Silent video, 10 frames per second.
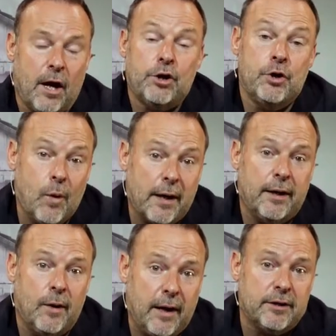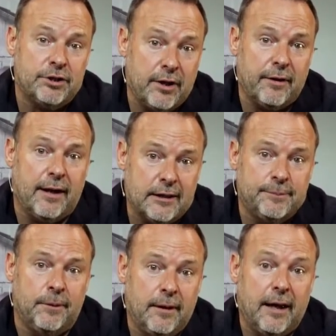You want to know how to share the
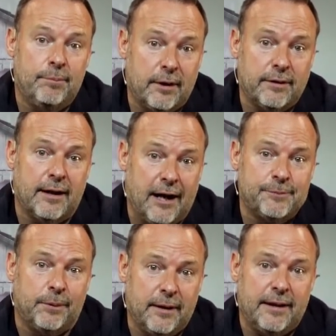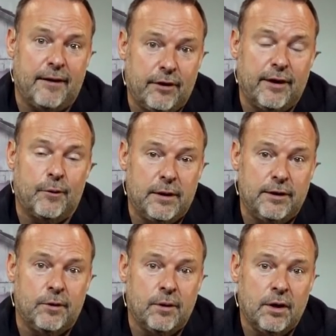gospel and bring the gospel into everything we
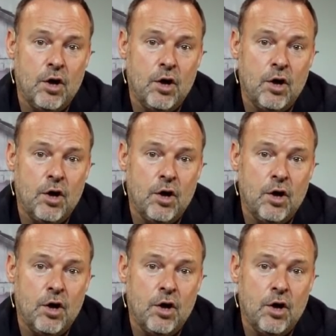do?